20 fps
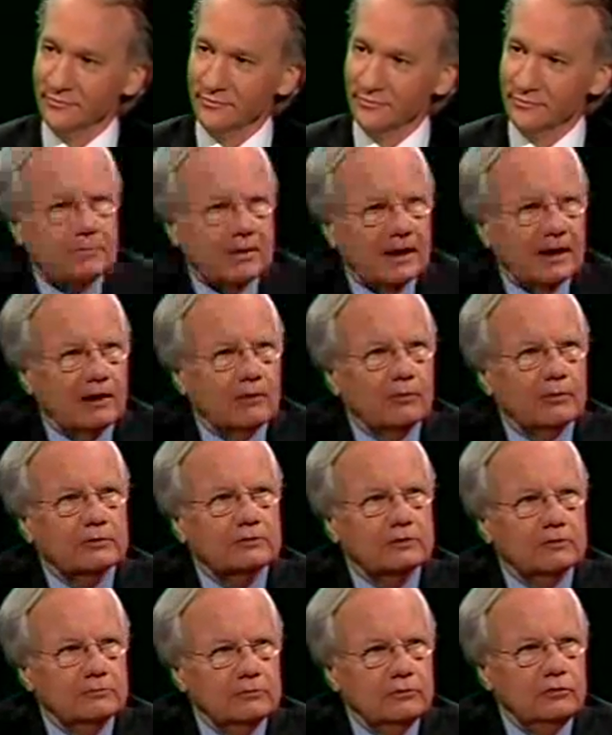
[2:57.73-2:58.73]
the power
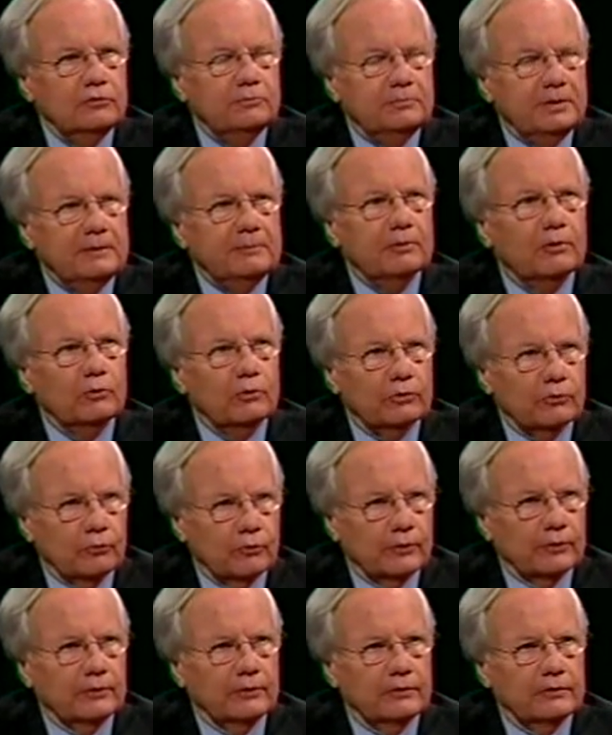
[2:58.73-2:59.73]
to move people with
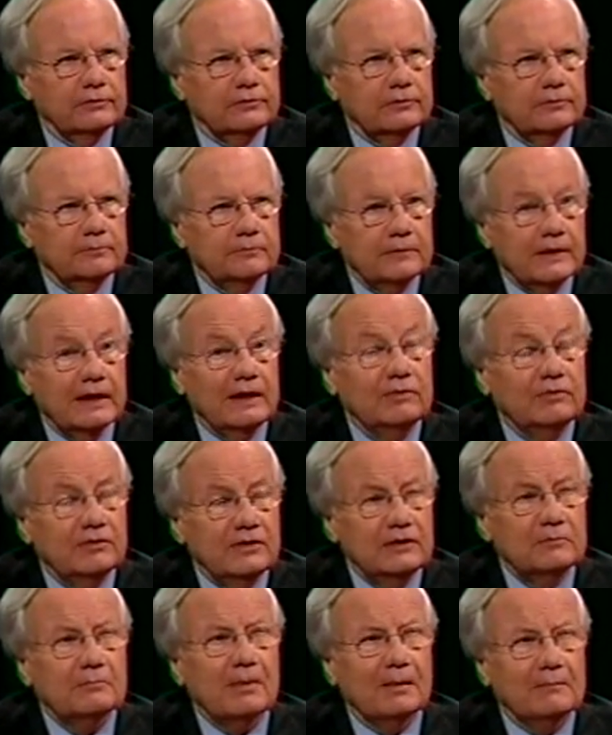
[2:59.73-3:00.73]
words, and
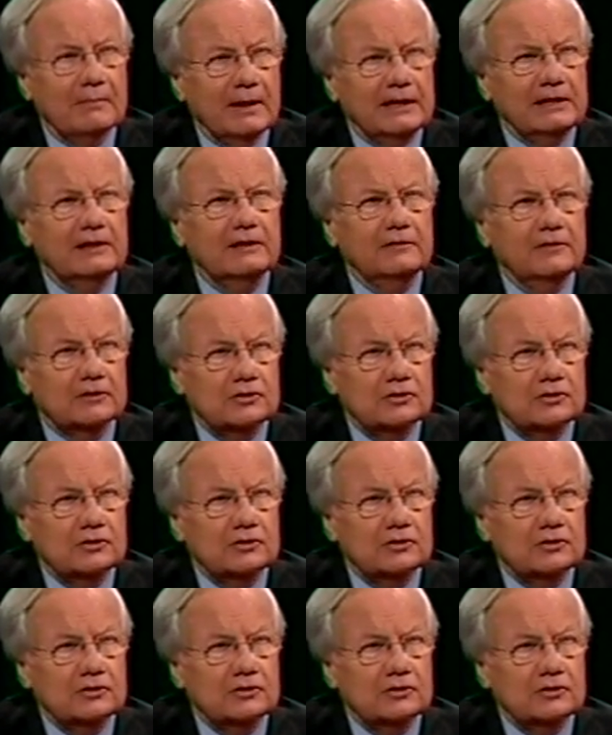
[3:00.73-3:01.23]
then by making the